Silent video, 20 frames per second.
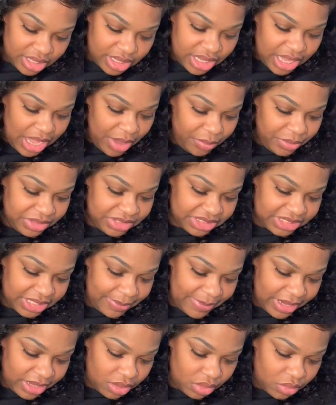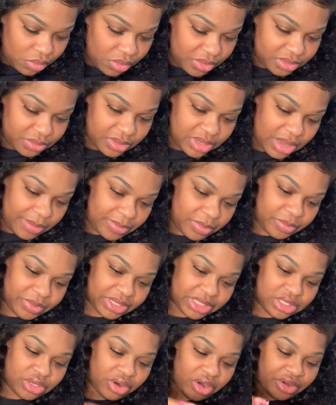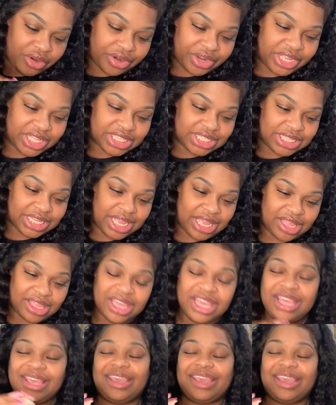I wish that Michael Kors would come with a darker inside.